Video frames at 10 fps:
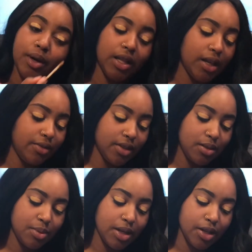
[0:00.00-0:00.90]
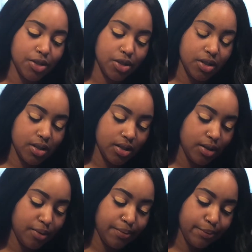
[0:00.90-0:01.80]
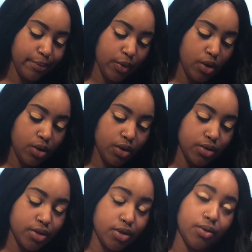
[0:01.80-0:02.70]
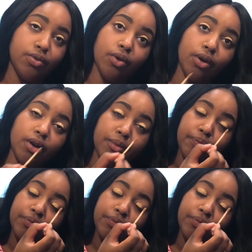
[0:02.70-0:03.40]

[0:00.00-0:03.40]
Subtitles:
My life has been interesting so far.